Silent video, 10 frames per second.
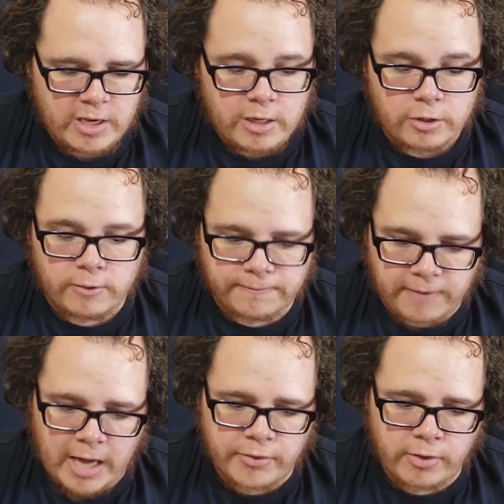Your
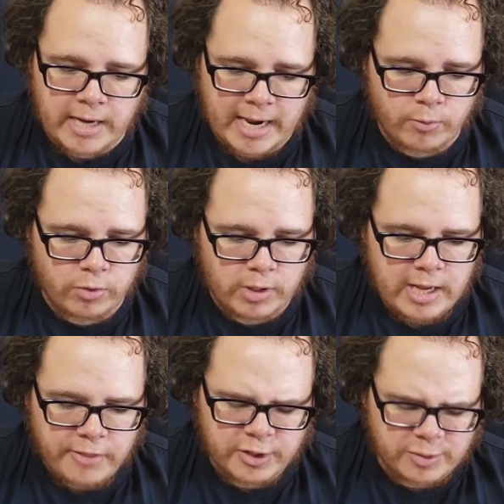father and I will...
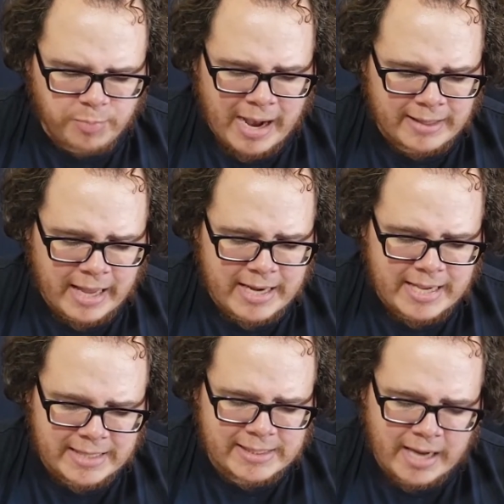The spotlight
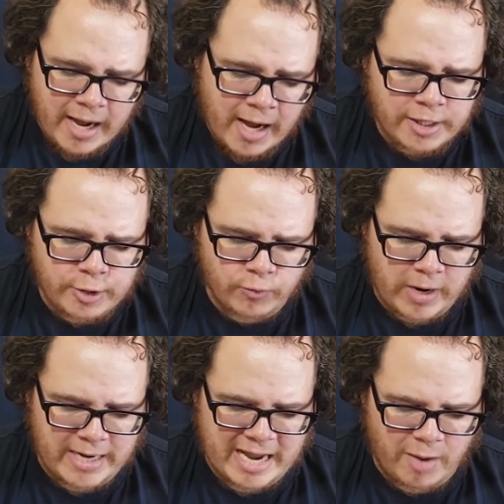isn't on you
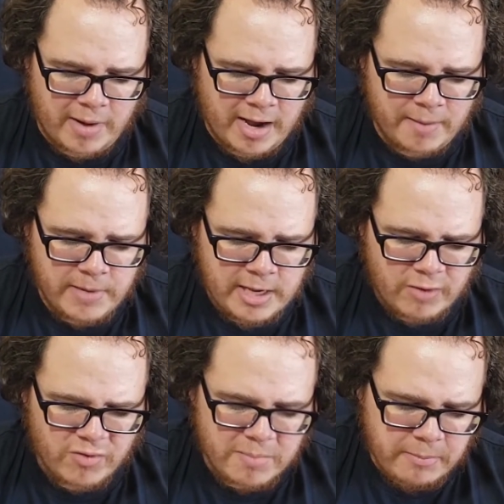right now, Mom.
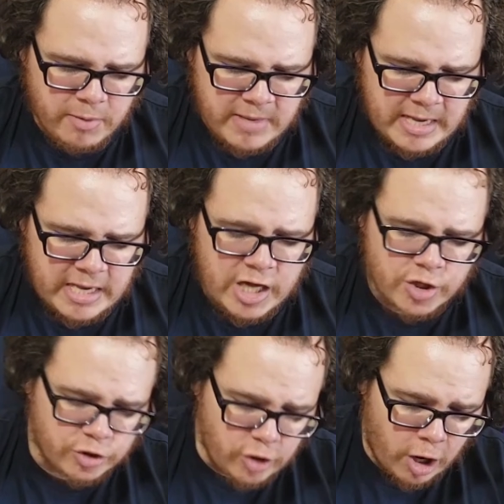Remember me,
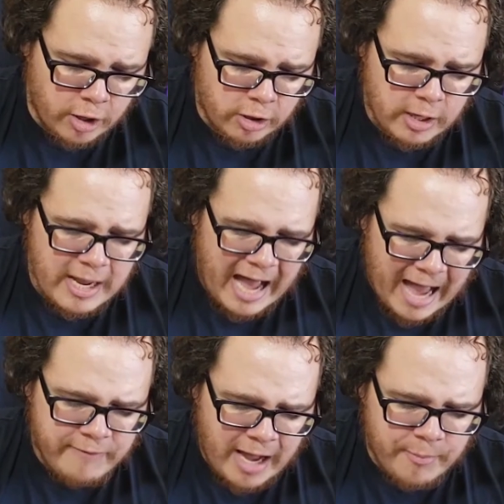your daughter?
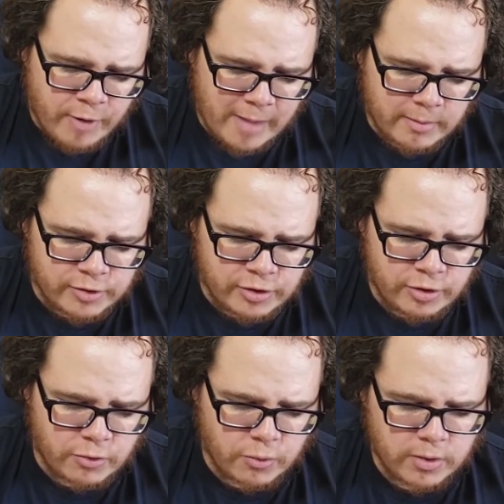I've got problems
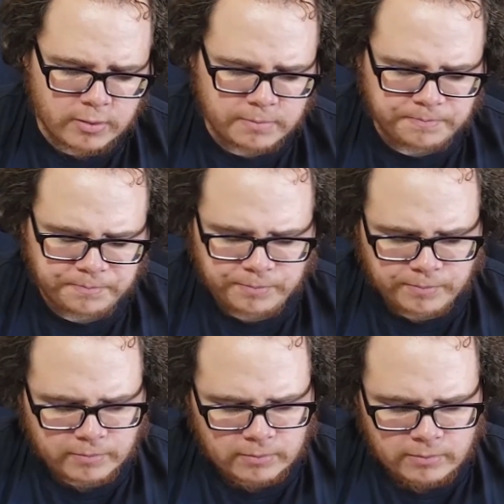too.
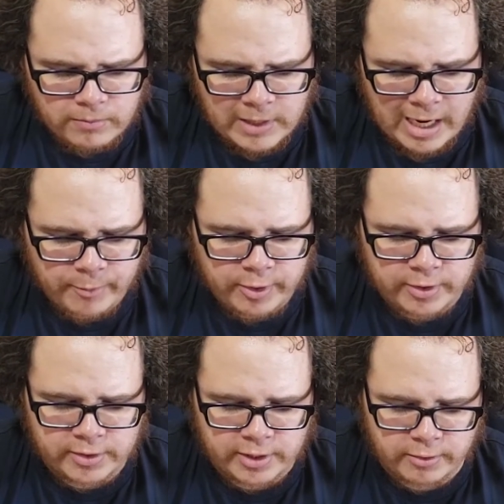Emery could
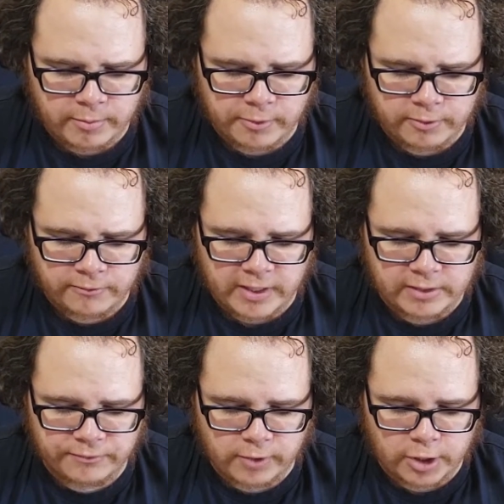see her mother's face
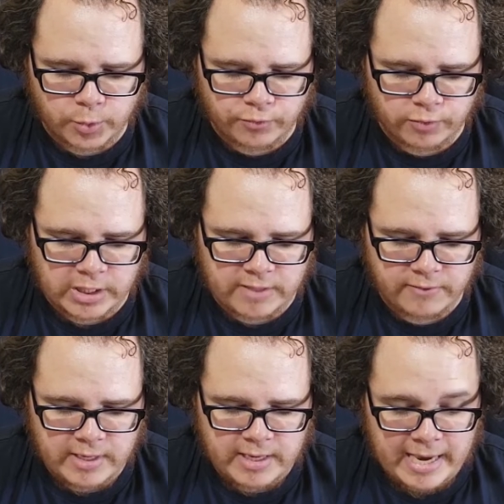flush with relief
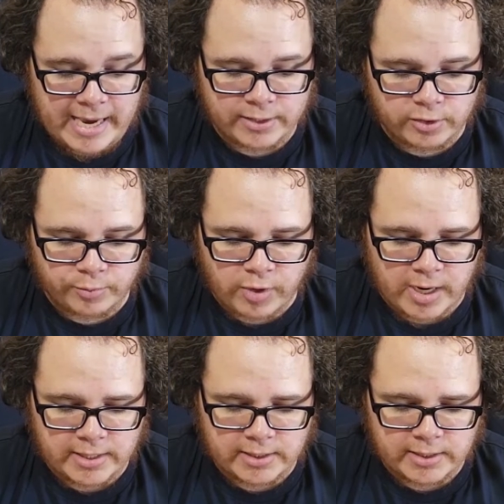and
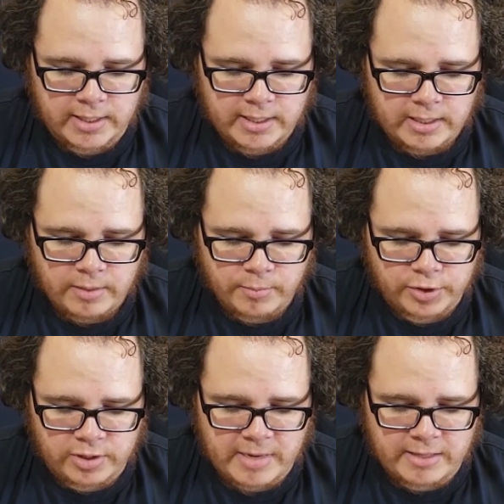surprise. but
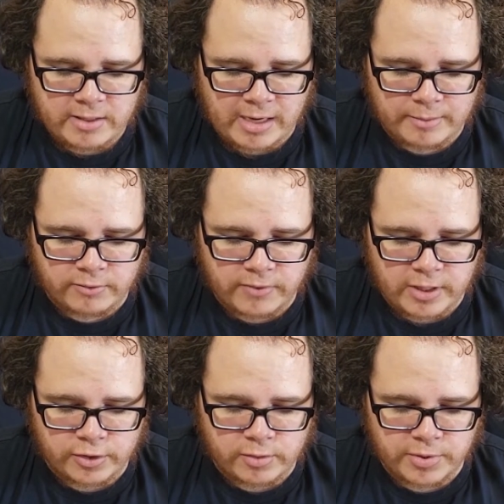she made the
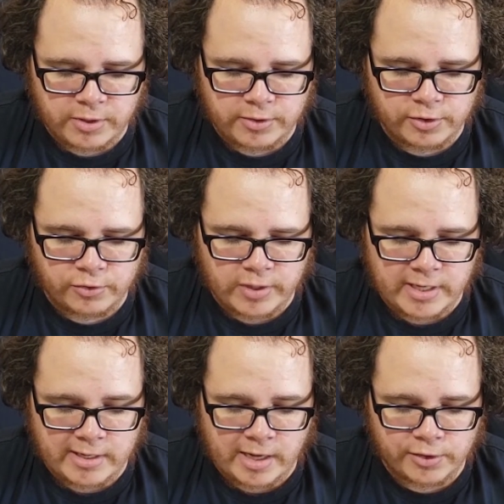observation appear discreet
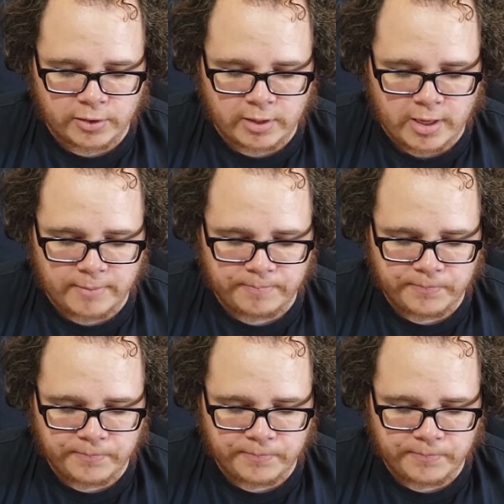and nonchalant.